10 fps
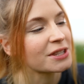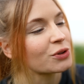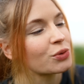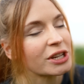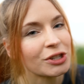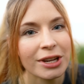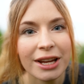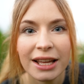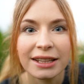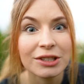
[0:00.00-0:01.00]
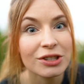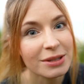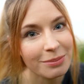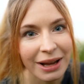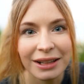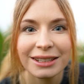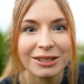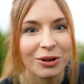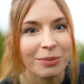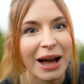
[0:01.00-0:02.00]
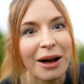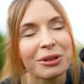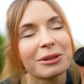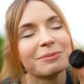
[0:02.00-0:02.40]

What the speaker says: squishy, and they just melt in your mouth.